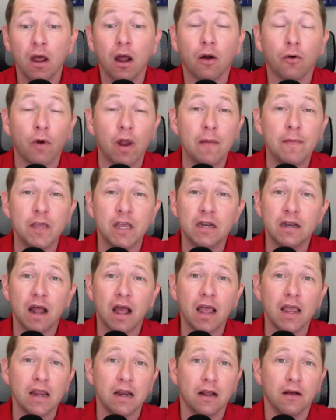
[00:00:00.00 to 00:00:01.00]
Arabian
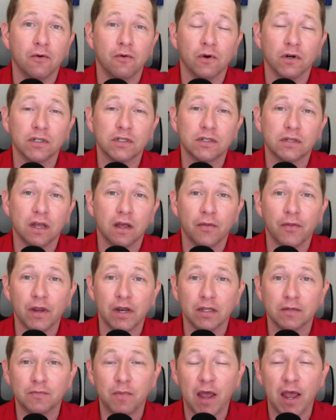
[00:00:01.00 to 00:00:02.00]
Knight, a horse uh, that
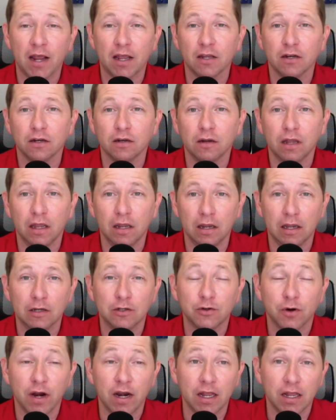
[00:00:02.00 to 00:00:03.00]
is back in, in, in
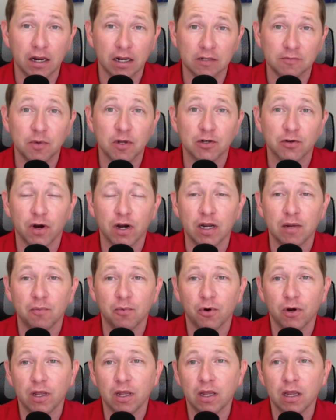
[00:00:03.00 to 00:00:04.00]
training and has been training
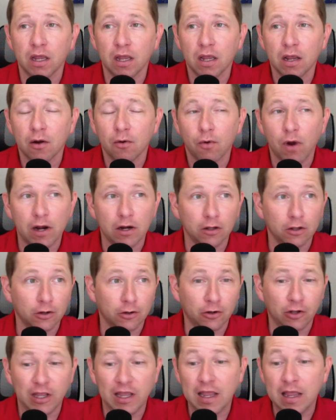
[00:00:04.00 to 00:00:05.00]
pretty
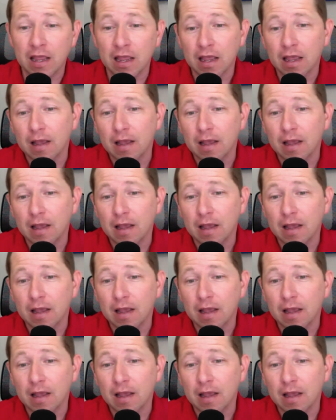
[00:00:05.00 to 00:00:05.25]
regularly.